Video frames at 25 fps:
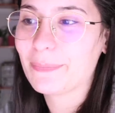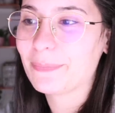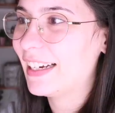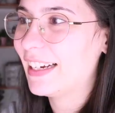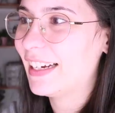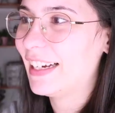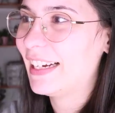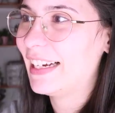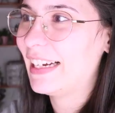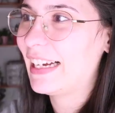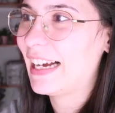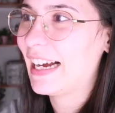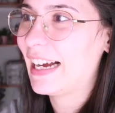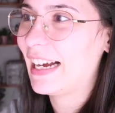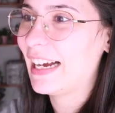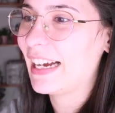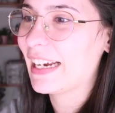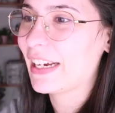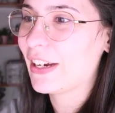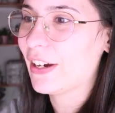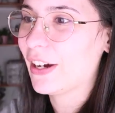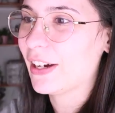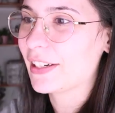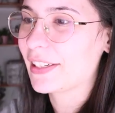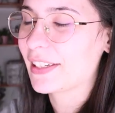
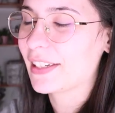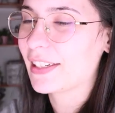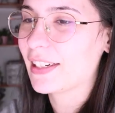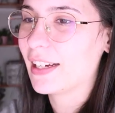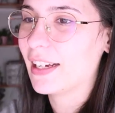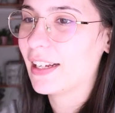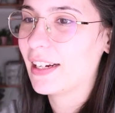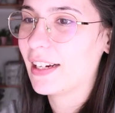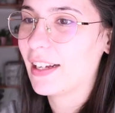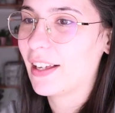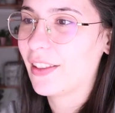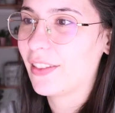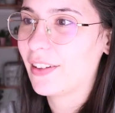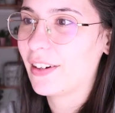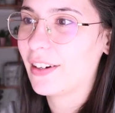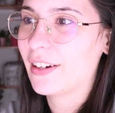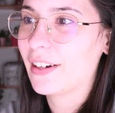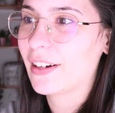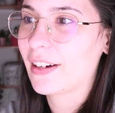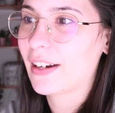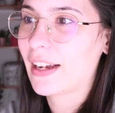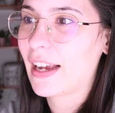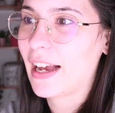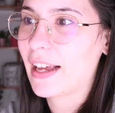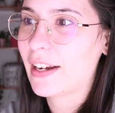I got
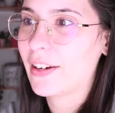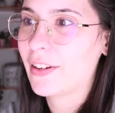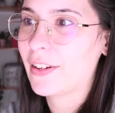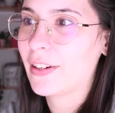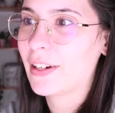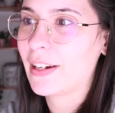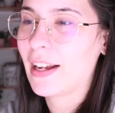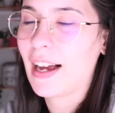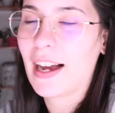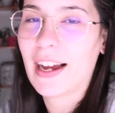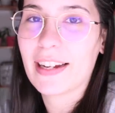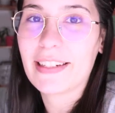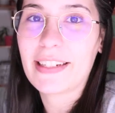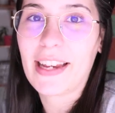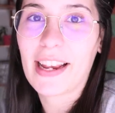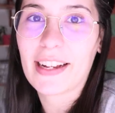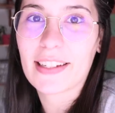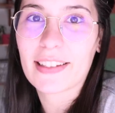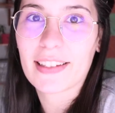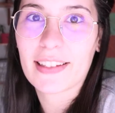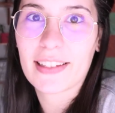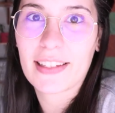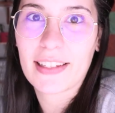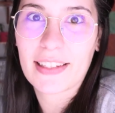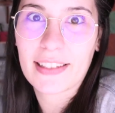another Canon
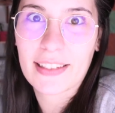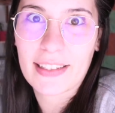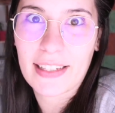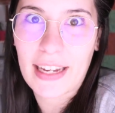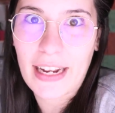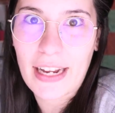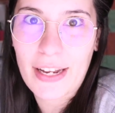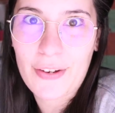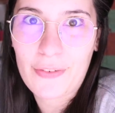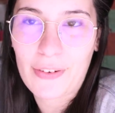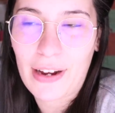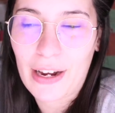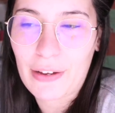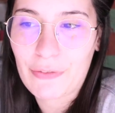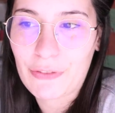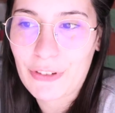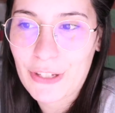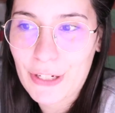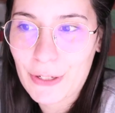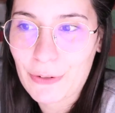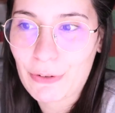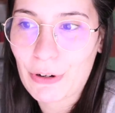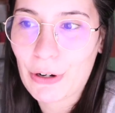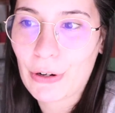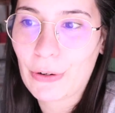
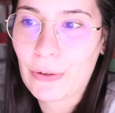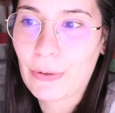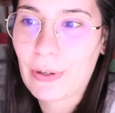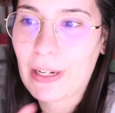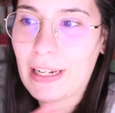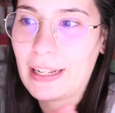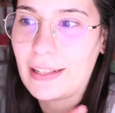IX6850.